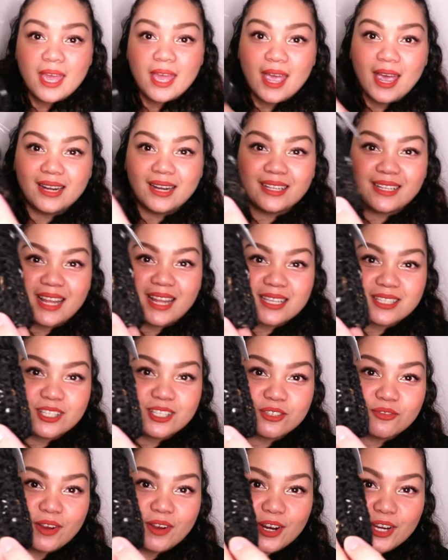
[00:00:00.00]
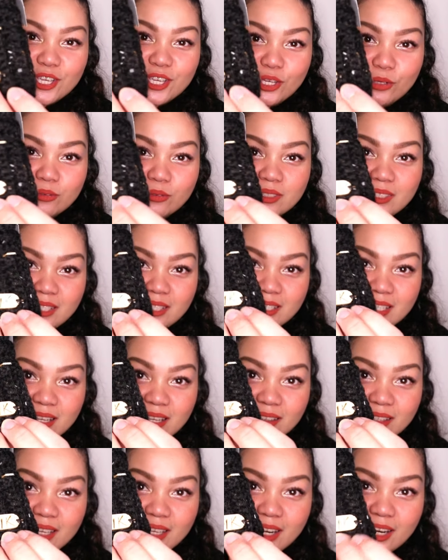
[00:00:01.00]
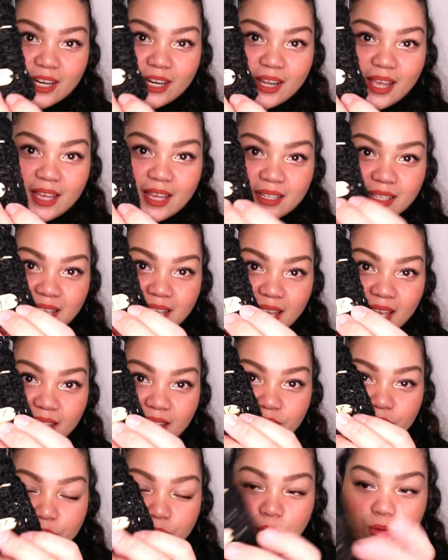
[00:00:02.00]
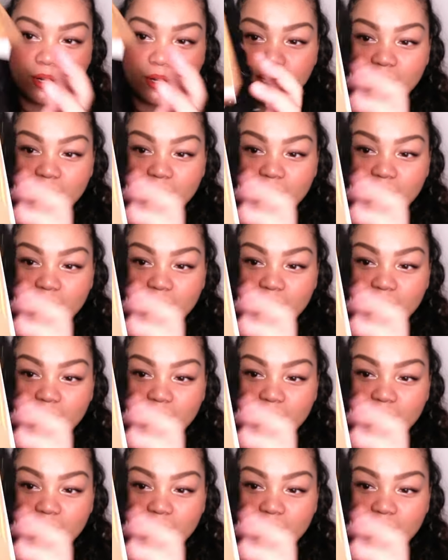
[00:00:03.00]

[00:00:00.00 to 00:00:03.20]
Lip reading: And it has this very cute detail here, NK for Nora